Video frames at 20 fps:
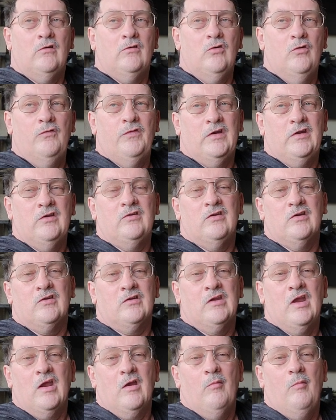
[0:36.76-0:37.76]

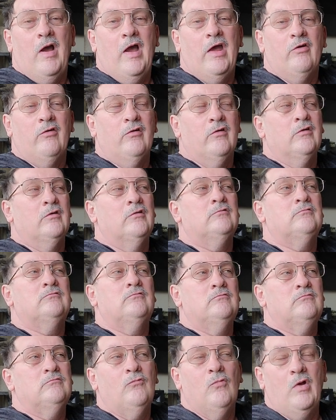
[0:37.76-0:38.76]
256 gigabyte or
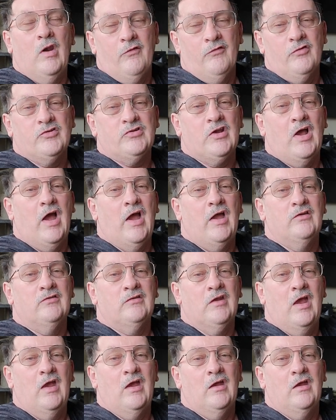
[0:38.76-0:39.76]
whatever
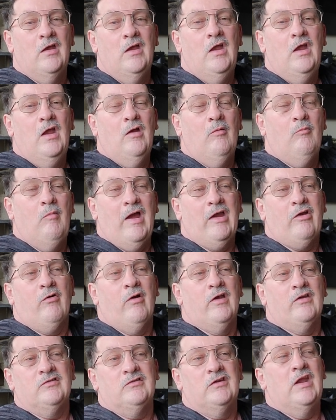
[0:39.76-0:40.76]
size
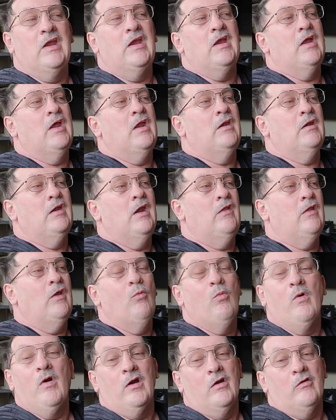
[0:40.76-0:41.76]
micro SD, and
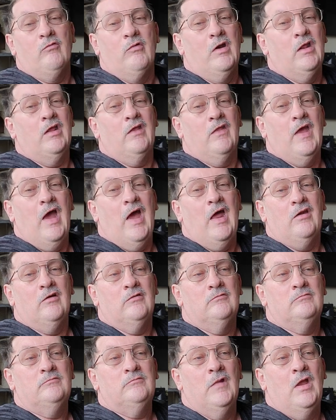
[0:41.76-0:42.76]
they weren't really that.
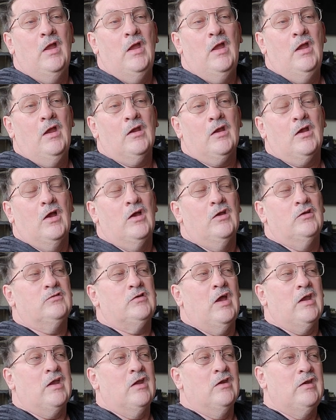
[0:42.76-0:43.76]

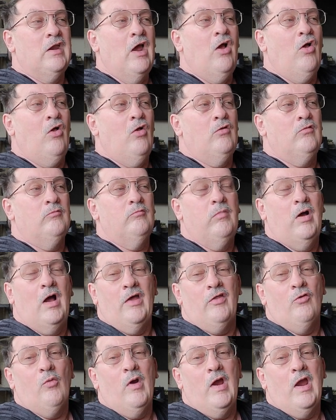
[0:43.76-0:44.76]
Because I could tell
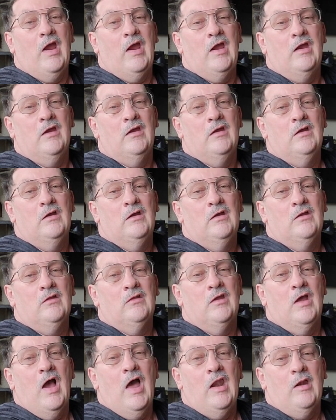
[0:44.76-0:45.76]
by the way
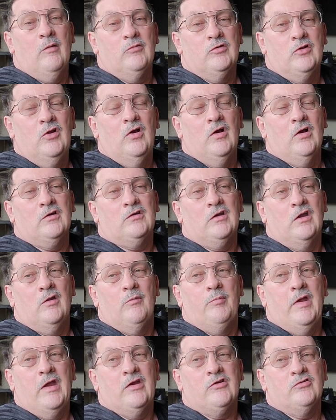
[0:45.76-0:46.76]
the items looked and
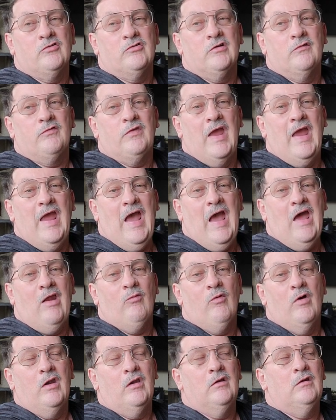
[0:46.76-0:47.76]
the pictures if they
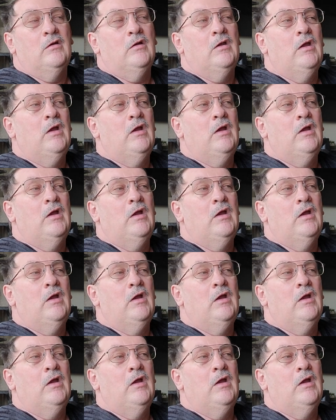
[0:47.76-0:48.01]
had one.